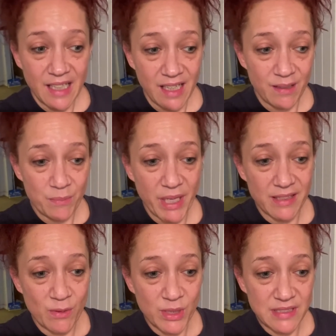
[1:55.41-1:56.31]
And the
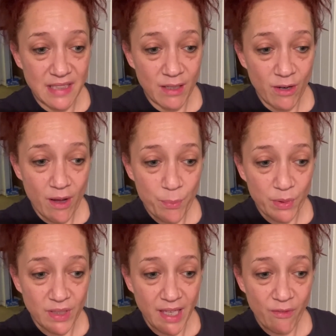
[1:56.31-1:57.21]
ones that are up are
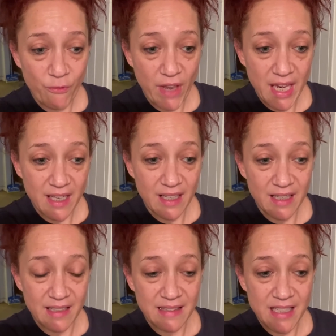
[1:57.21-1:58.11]
like faded
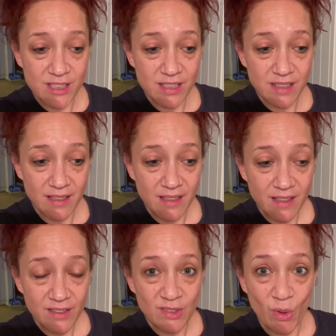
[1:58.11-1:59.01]
and they just
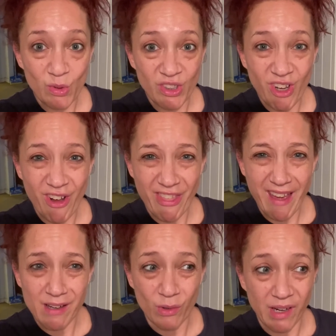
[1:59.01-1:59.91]
don't look all
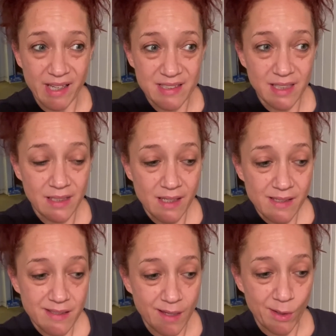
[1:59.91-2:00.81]
that great.
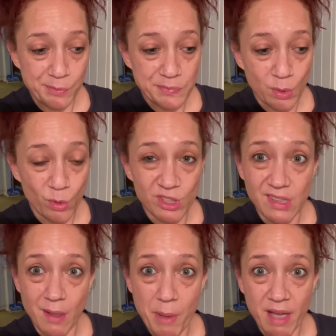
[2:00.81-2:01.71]
So we'll see
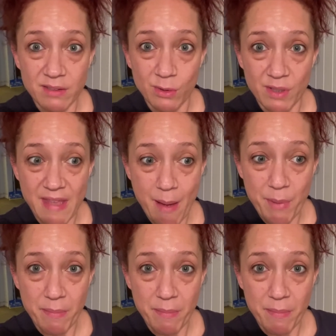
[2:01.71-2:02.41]
about doing that maybe